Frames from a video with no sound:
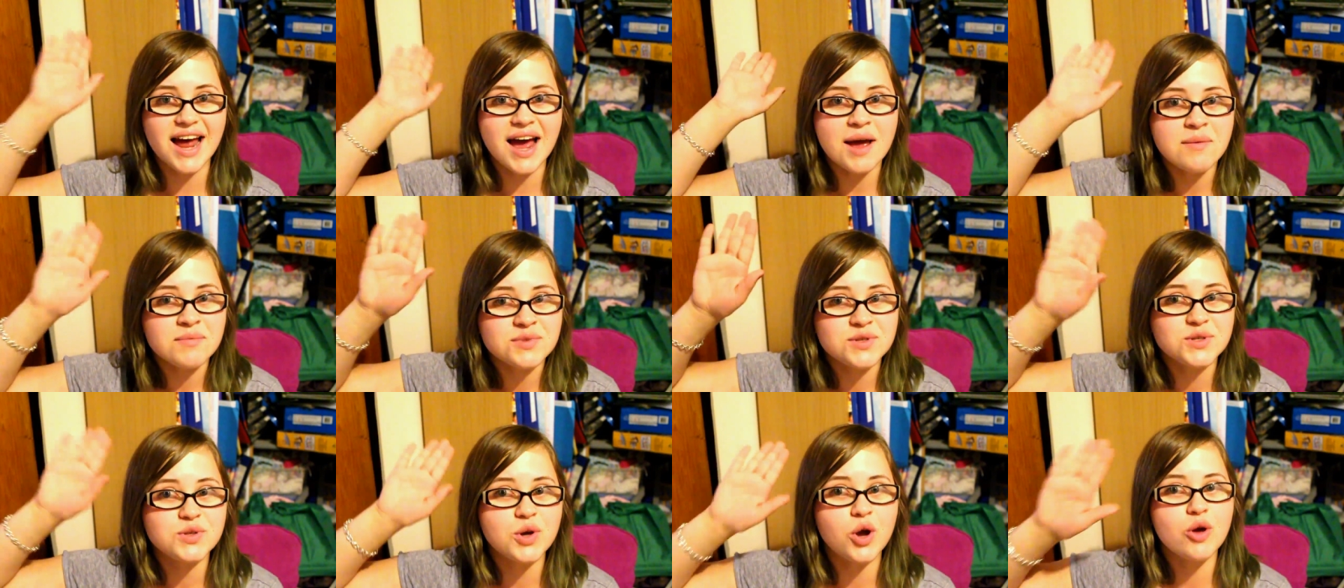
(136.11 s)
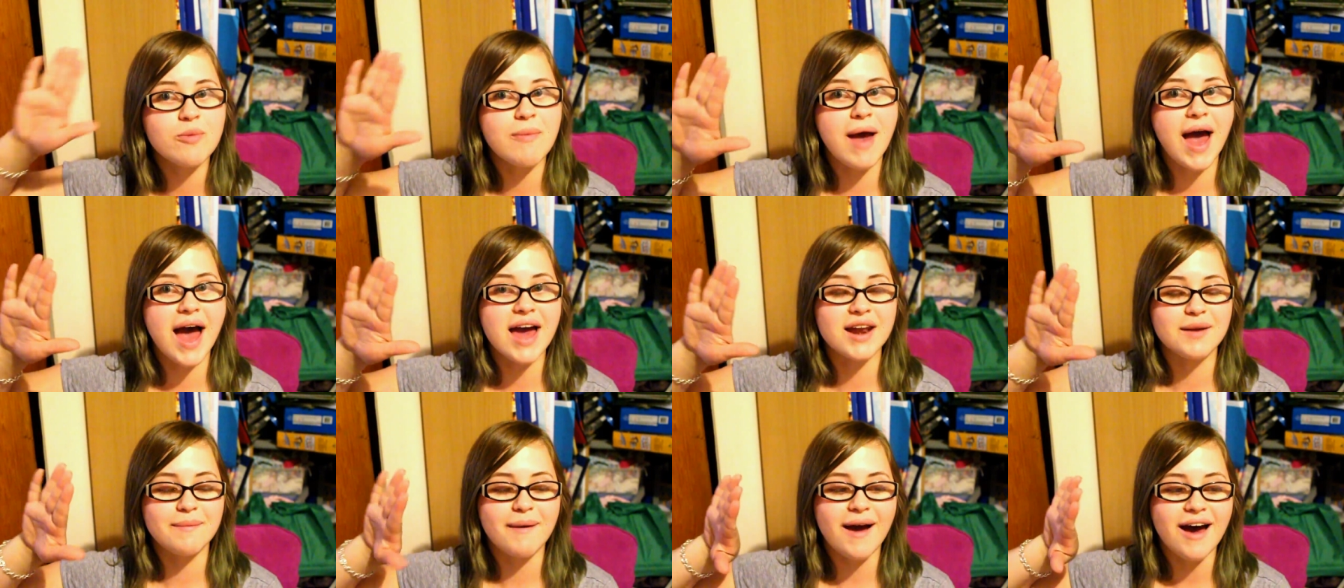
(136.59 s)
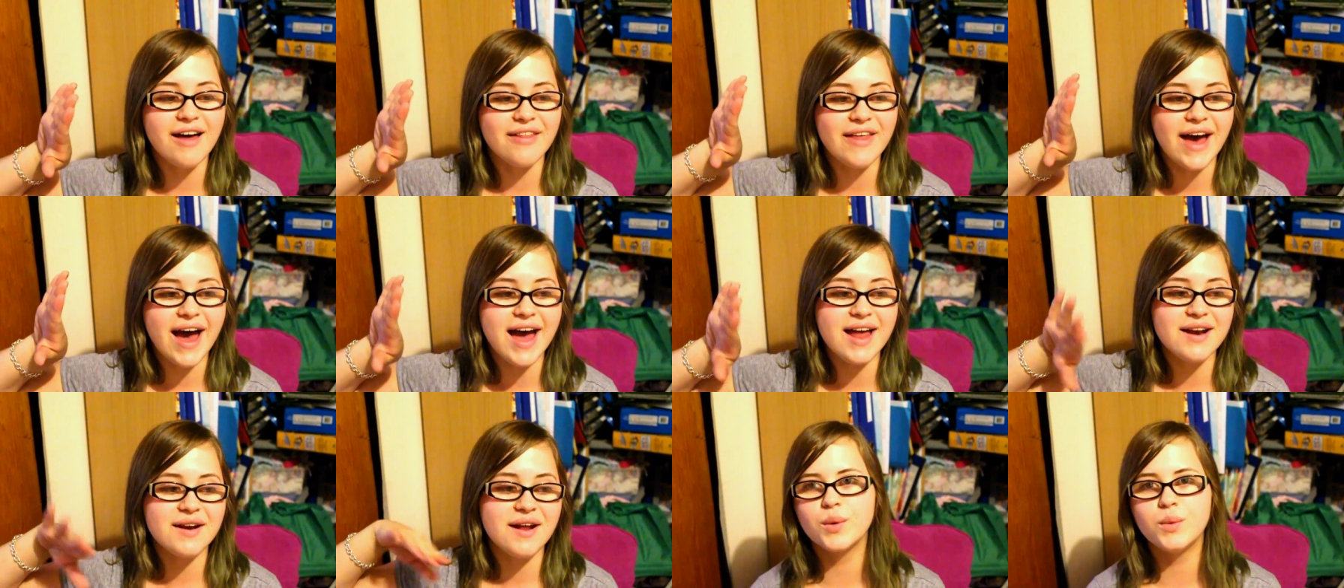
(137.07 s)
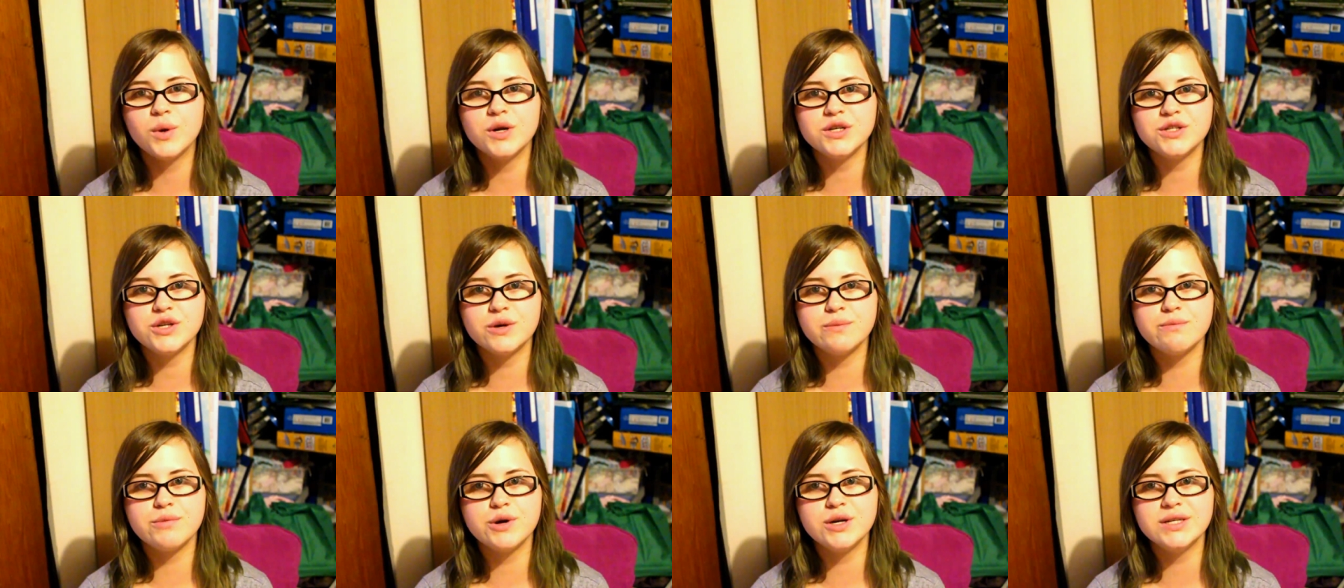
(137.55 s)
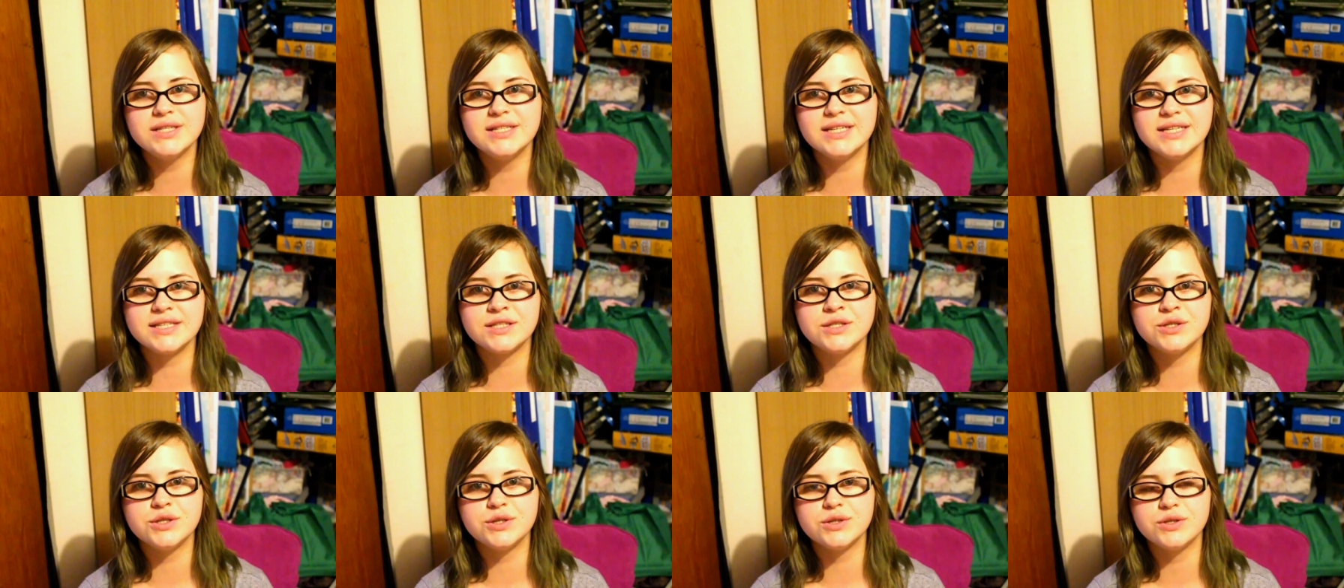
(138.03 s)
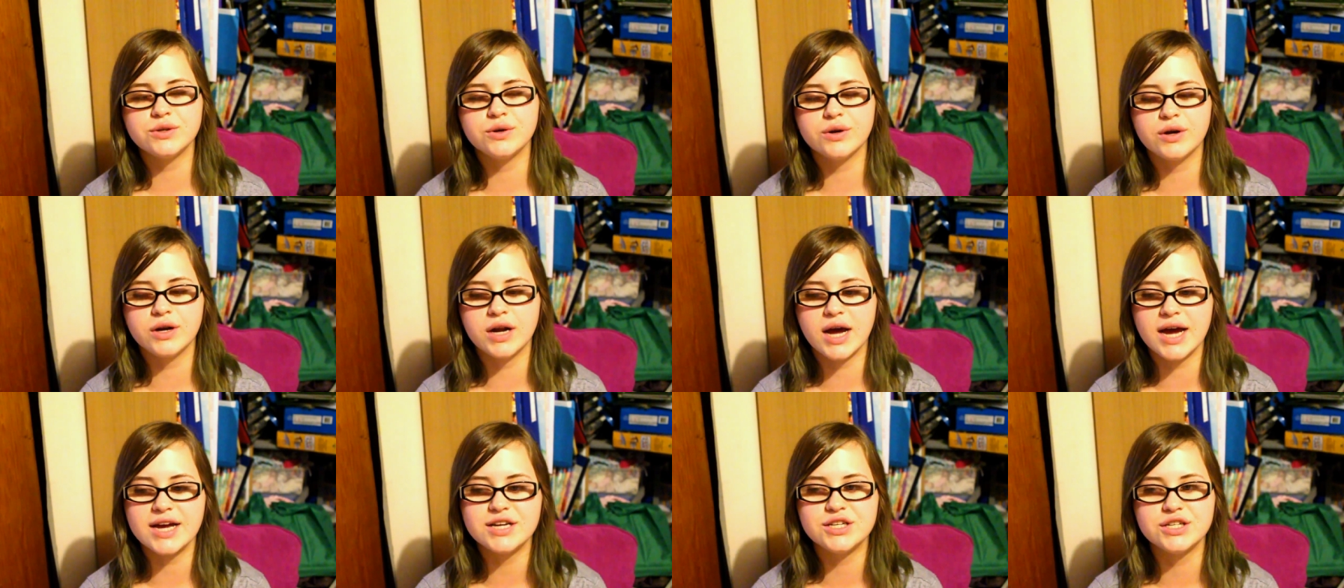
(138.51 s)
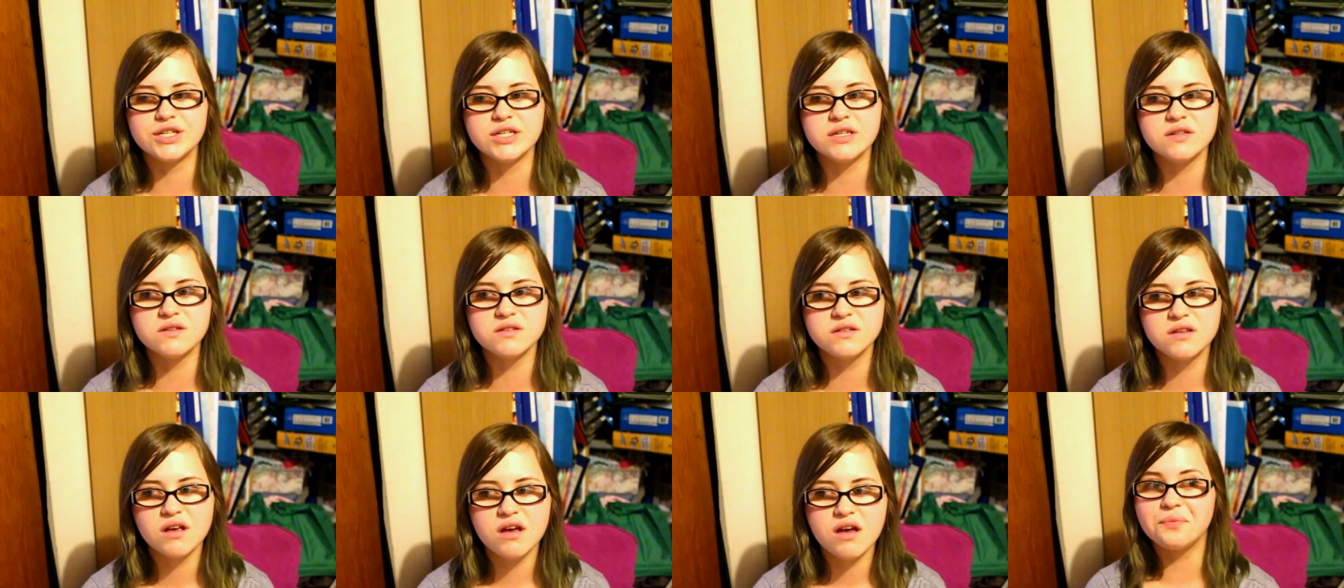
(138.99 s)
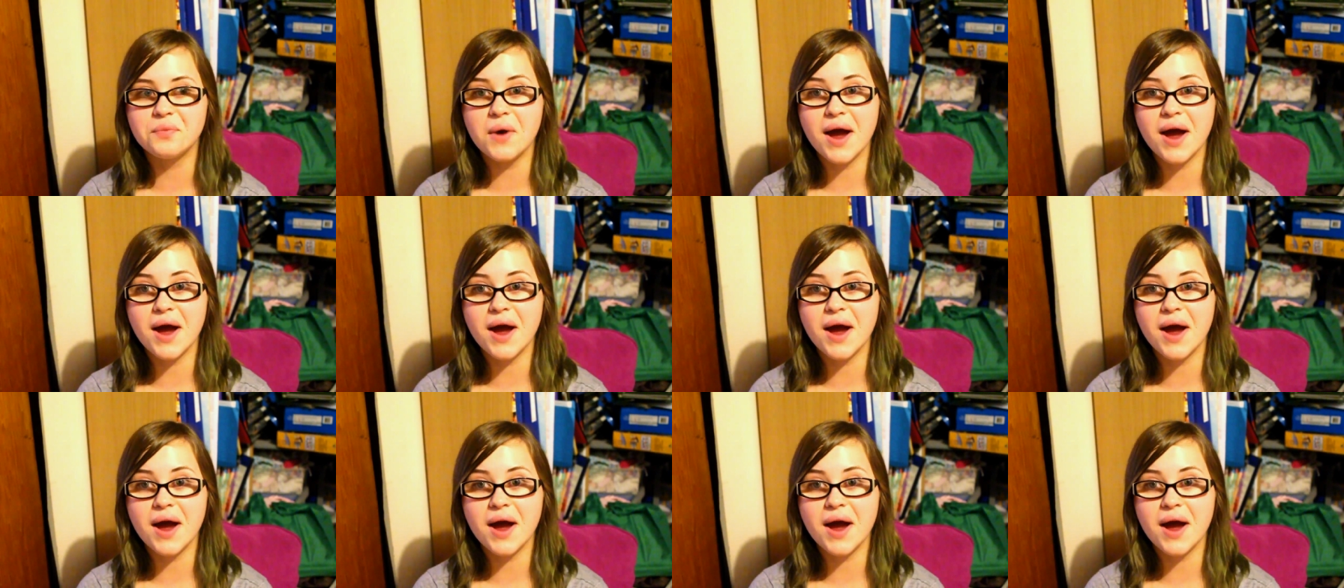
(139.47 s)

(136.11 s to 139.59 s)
I'm so mad about that. What is your most listened to song on iTunes?